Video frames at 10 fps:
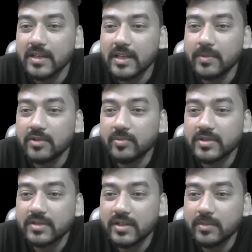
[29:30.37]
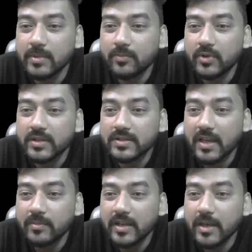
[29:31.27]
If it will, let me put it
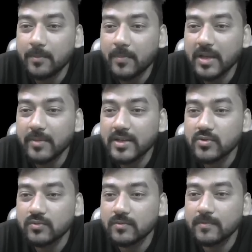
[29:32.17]
sin m pi by 2,